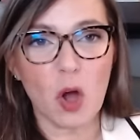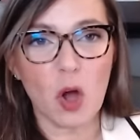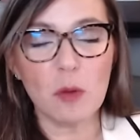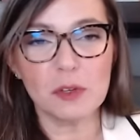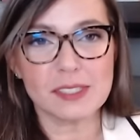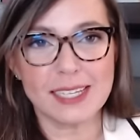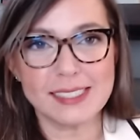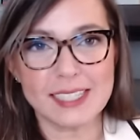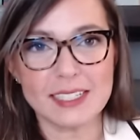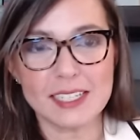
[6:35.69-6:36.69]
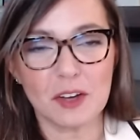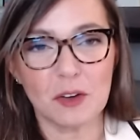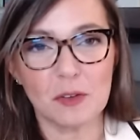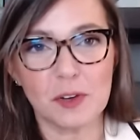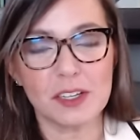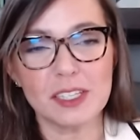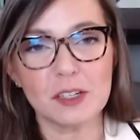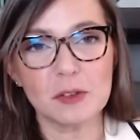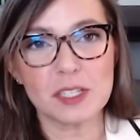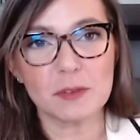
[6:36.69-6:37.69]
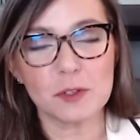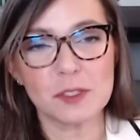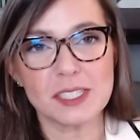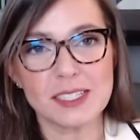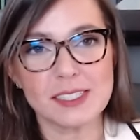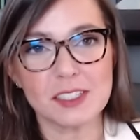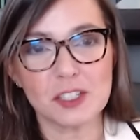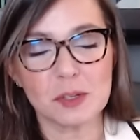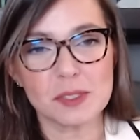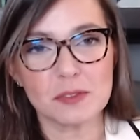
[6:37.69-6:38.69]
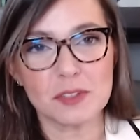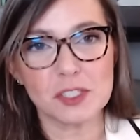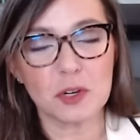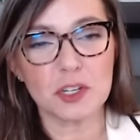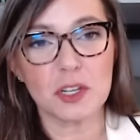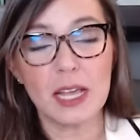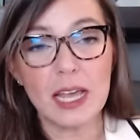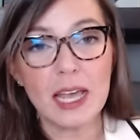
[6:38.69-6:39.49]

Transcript: almost identical, very little differences in terms of construction.